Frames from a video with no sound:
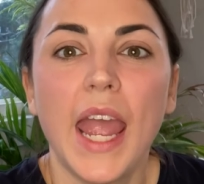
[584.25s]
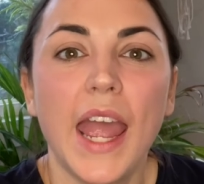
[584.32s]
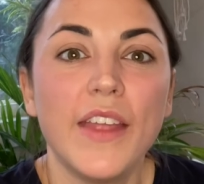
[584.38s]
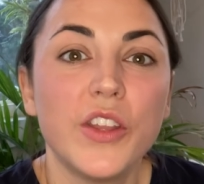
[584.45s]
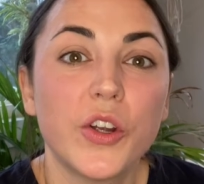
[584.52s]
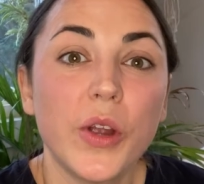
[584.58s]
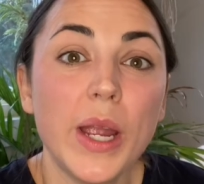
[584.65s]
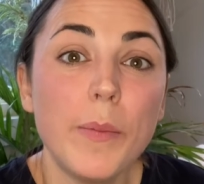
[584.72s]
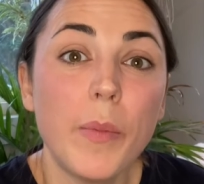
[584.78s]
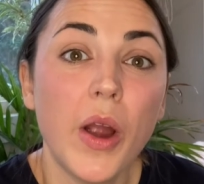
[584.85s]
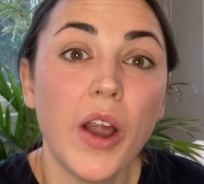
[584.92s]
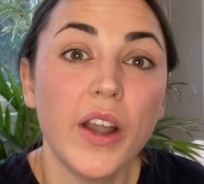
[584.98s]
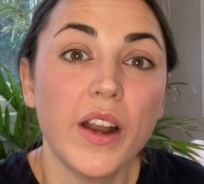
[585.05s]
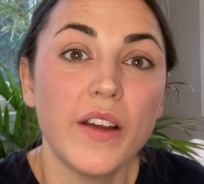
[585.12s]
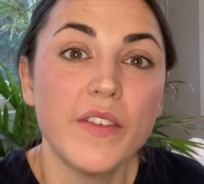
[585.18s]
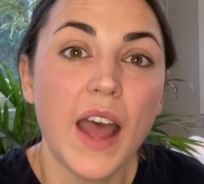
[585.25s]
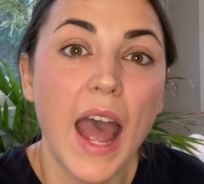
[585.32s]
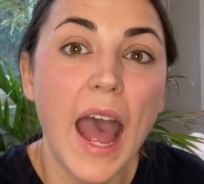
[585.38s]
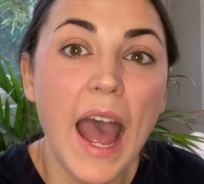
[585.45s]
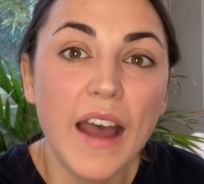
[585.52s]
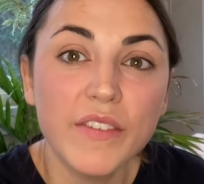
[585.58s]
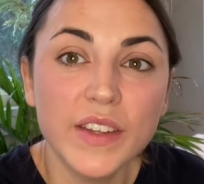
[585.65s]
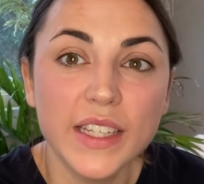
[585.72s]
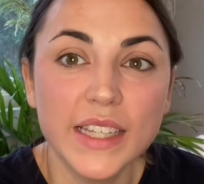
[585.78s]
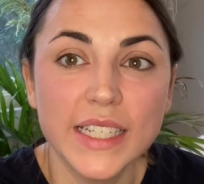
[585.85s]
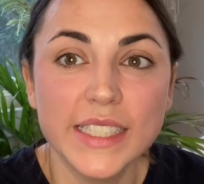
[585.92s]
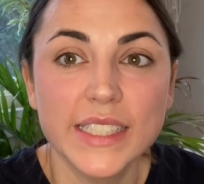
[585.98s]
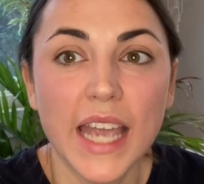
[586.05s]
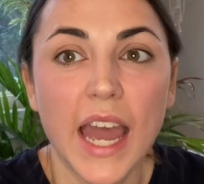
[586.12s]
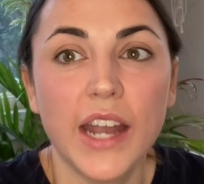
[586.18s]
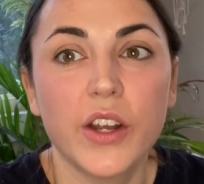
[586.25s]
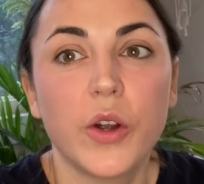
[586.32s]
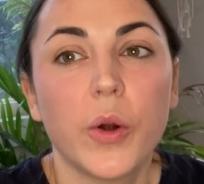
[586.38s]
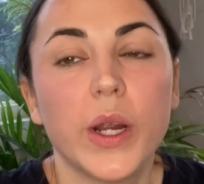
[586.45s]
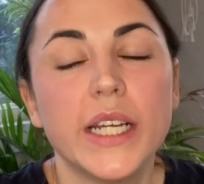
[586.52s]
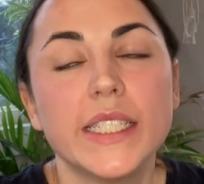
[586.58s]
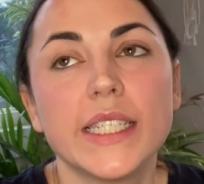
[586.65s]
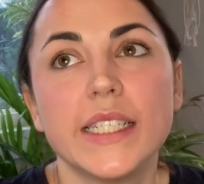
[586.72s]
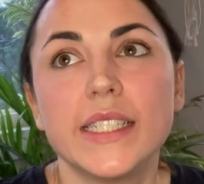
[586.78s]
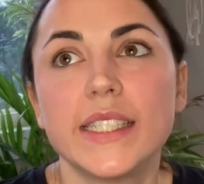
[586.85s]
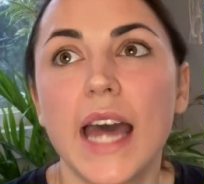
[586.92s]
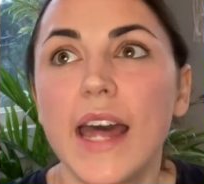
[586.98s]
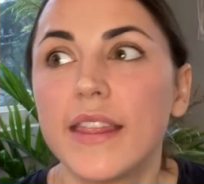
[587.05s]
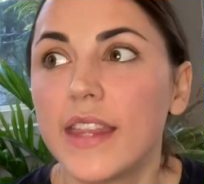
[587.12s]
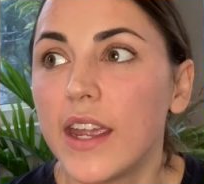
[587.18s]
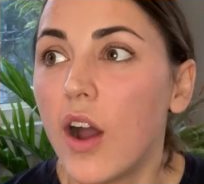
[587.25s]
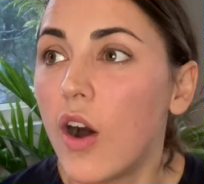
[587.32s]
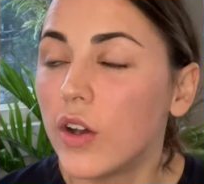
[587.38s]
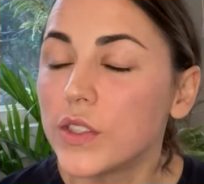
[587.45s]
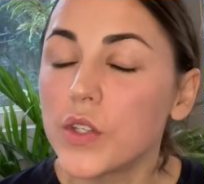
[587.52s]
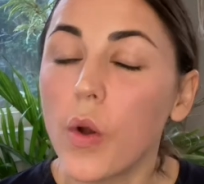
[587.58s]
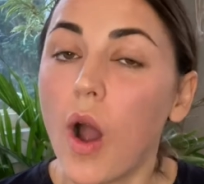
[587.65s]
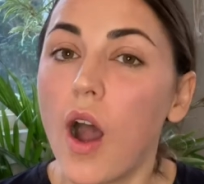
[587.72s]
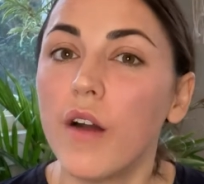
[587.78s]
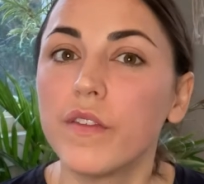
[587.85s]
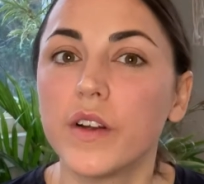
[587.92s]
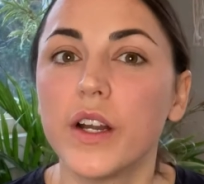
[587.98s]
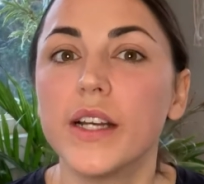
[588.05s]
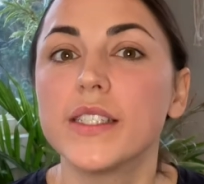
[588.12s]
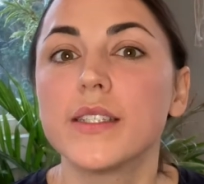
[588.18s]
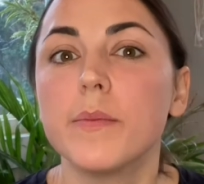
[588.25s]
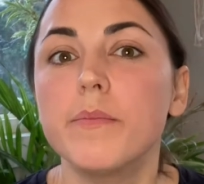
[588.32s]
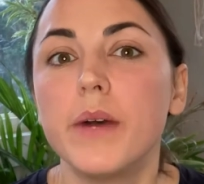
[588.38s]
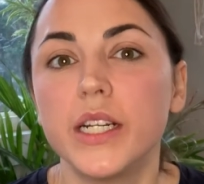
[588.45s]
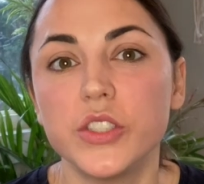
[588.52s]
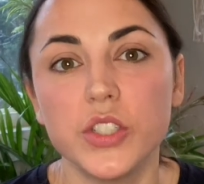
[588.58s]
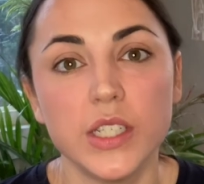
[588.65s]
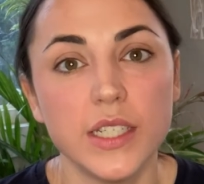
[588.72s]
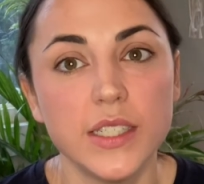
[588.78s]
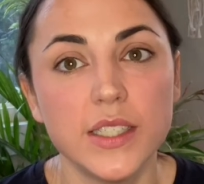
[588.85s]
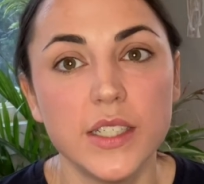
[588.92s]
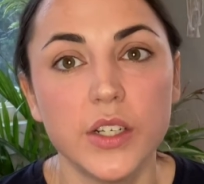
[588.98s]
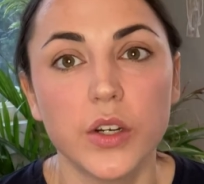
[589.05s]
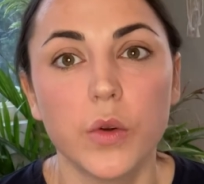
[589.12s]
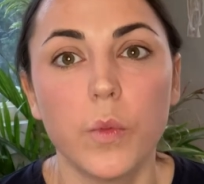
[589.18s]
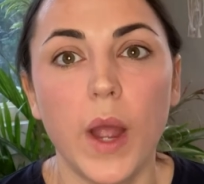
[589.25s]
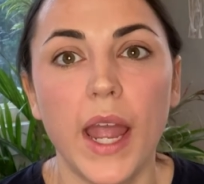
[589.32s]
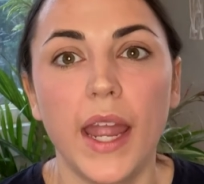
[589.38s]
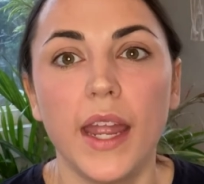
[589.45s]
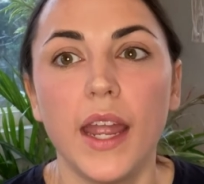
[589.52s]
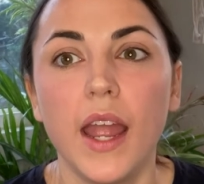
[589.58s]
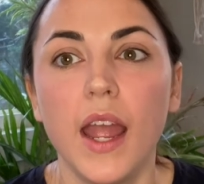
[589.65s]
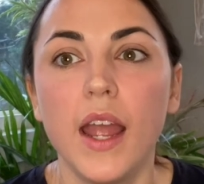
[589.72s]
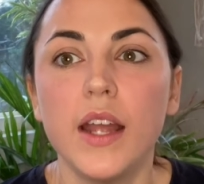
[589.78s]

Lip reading: And the great part of having these categories is that they also offer us a much easier way